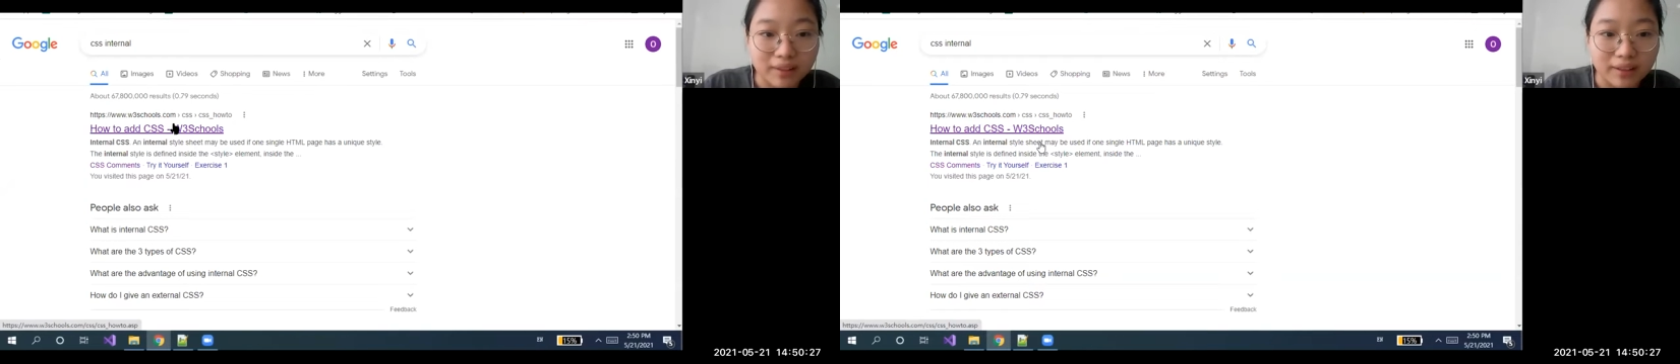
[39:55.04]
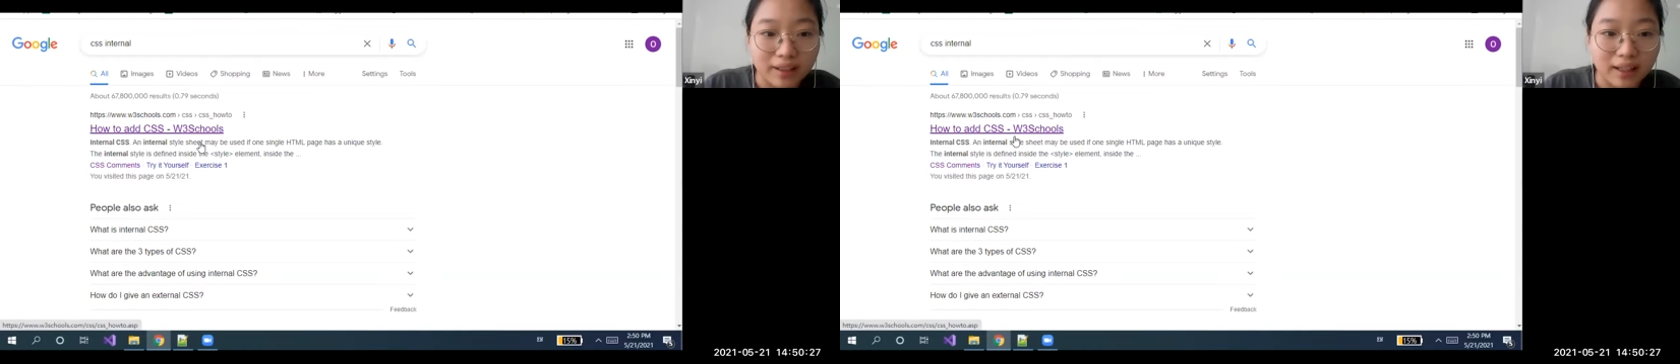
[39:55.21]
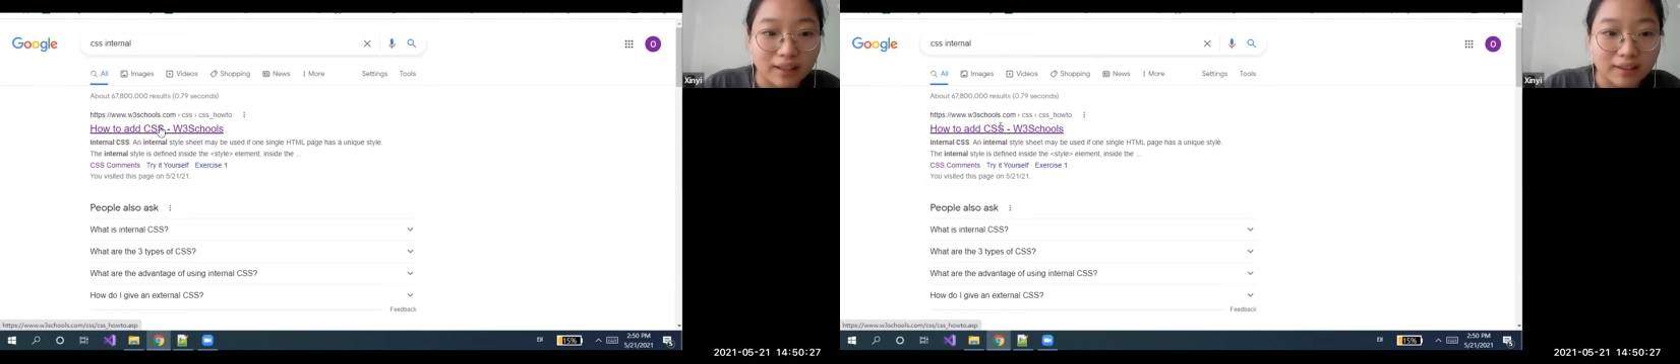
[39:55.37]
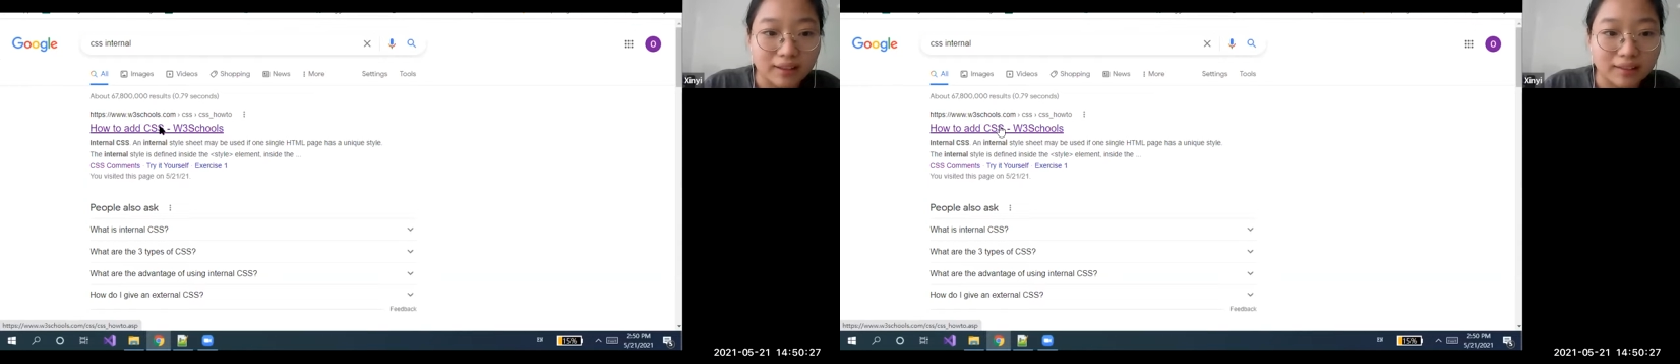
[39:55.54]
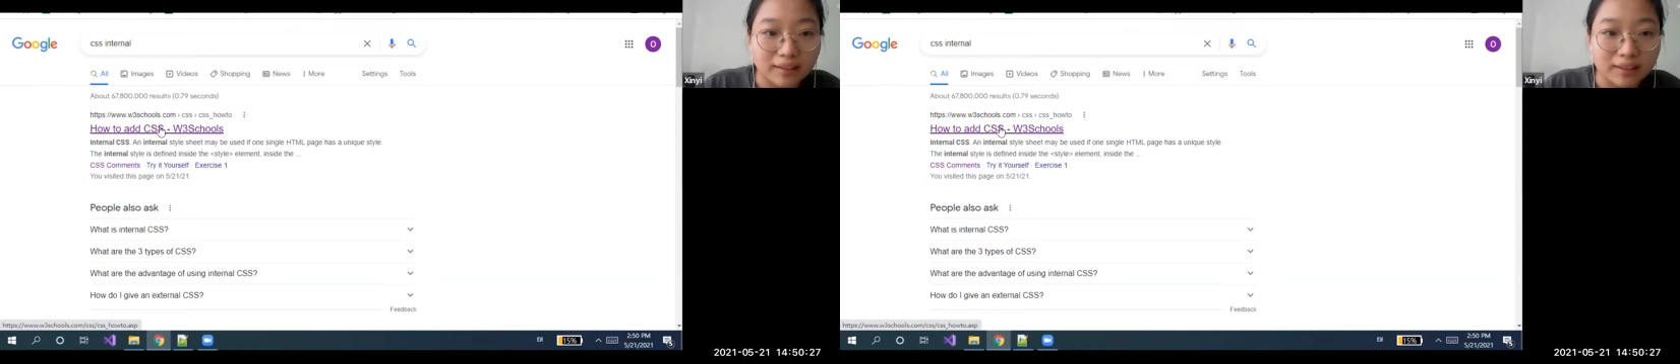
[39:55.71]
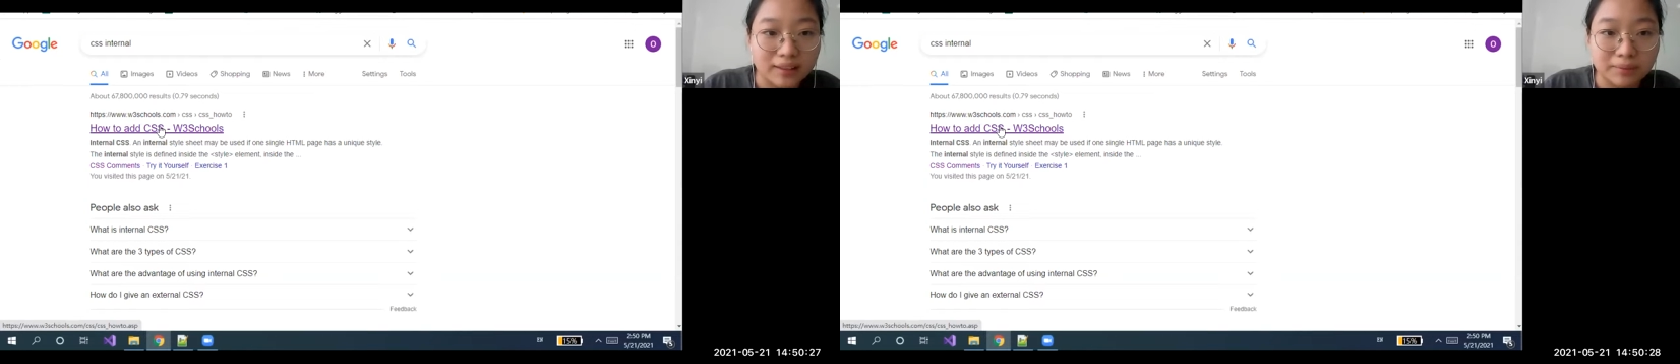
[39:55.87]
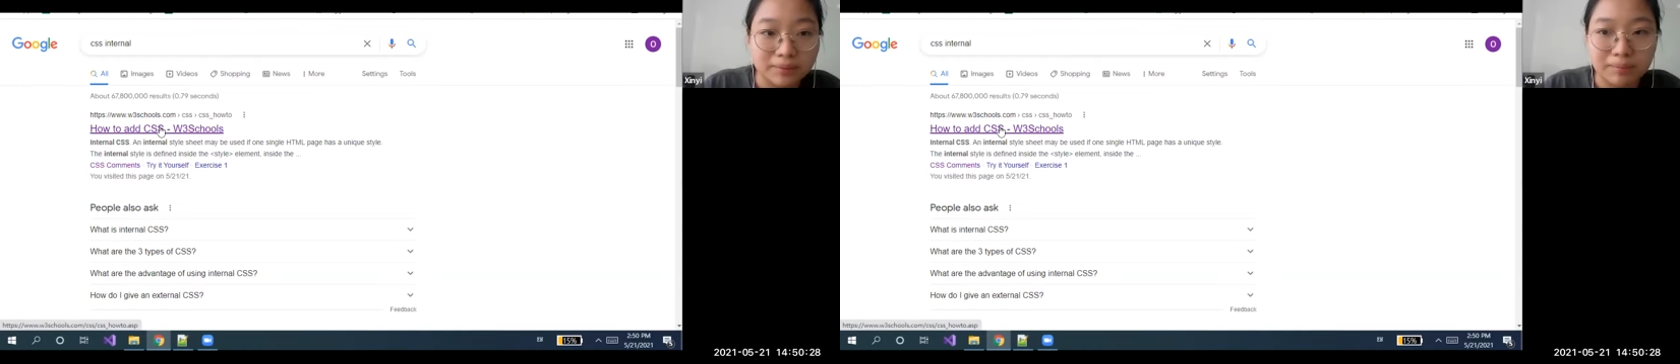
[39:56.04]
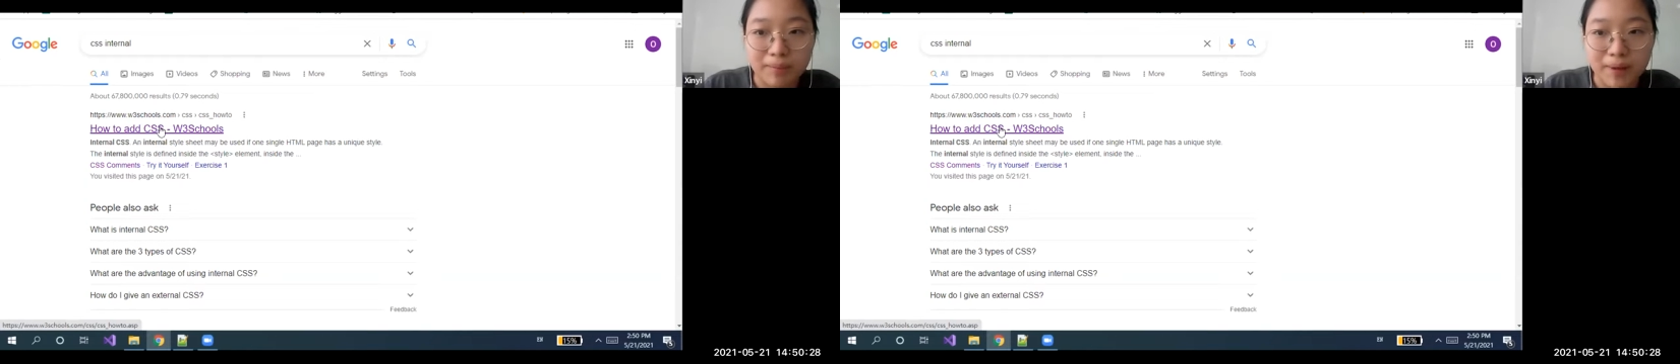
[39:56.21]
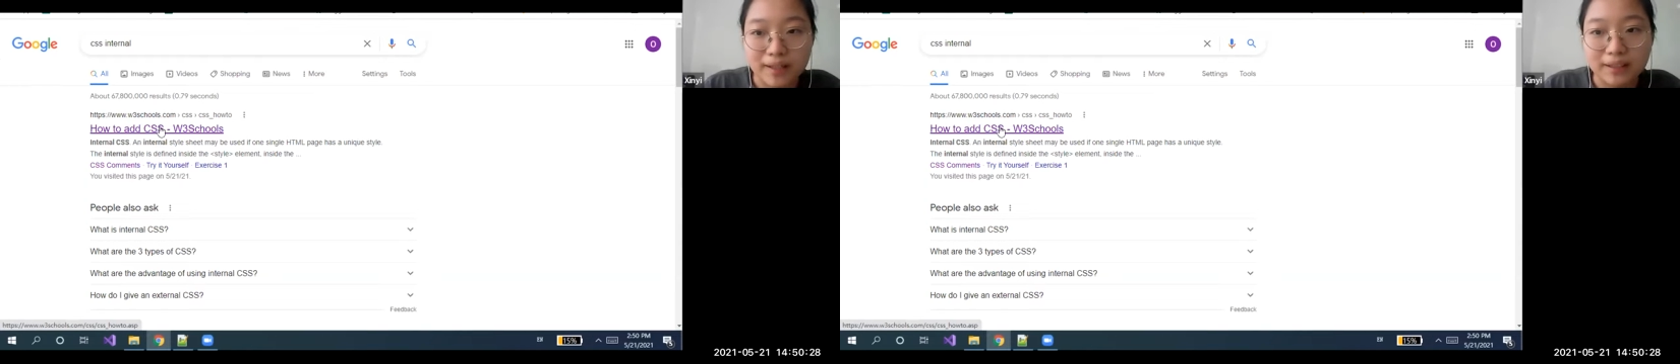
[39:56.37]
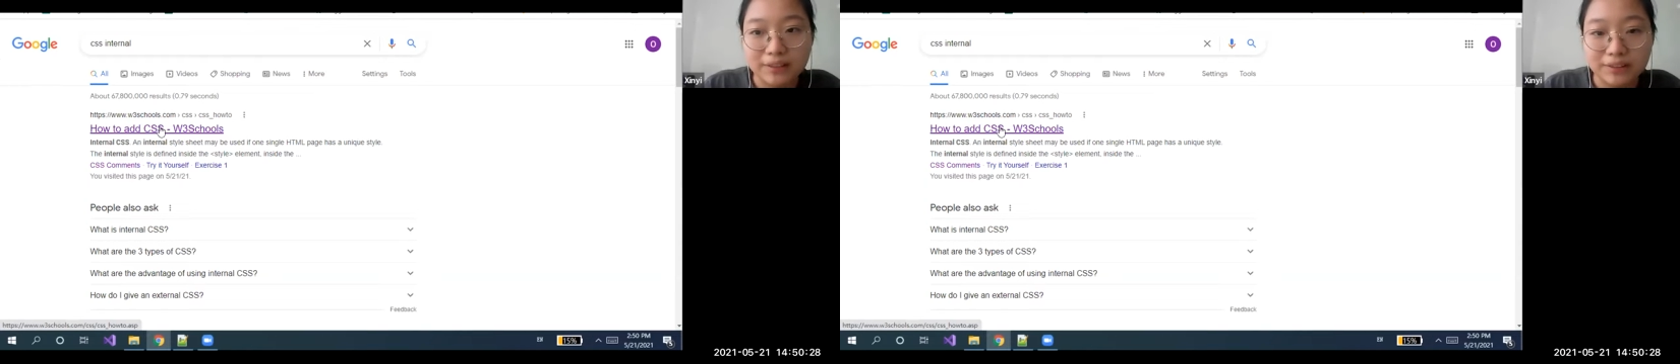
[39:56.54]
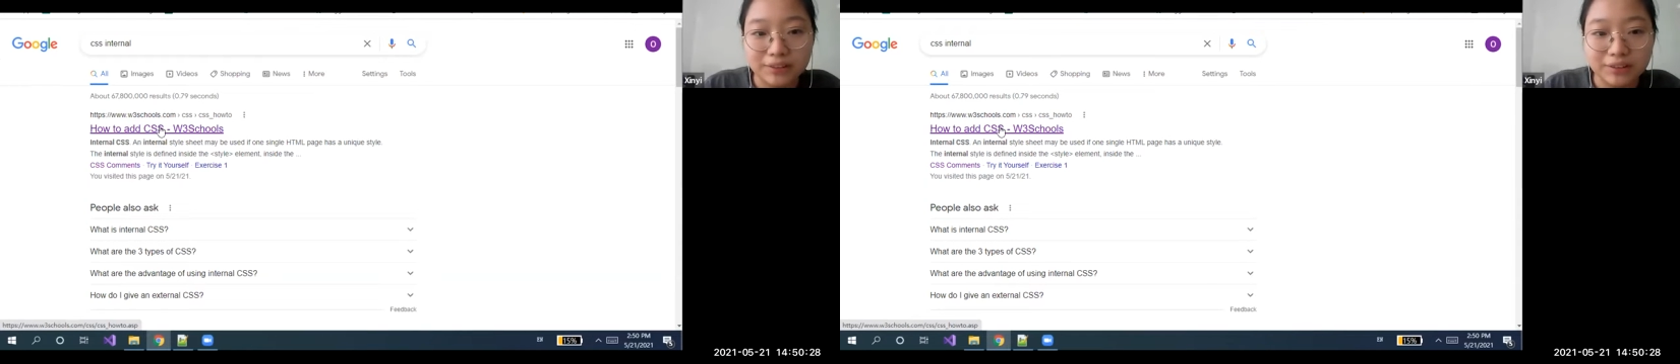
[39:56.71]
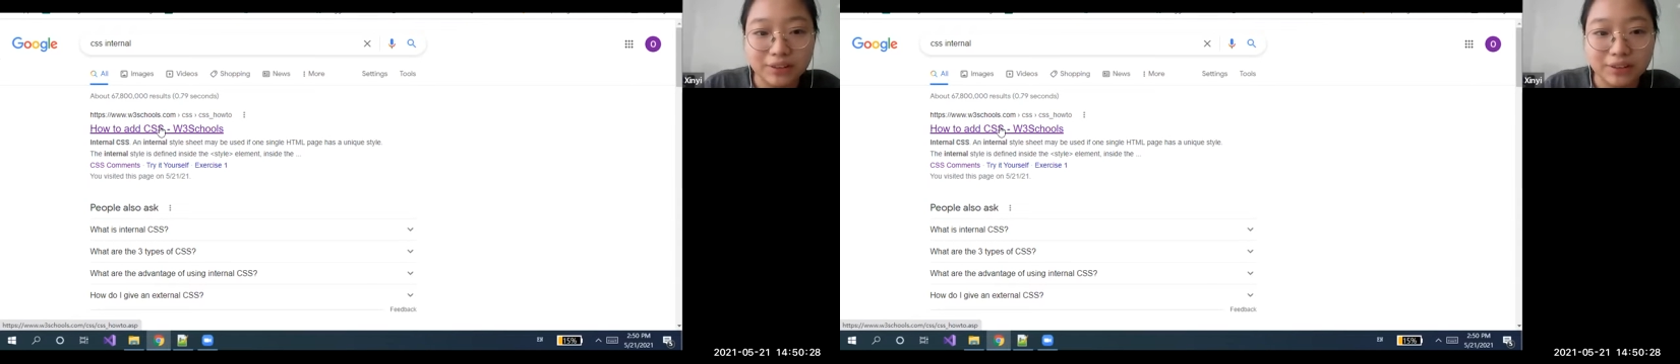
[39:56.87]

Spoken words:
Yeah, on this page,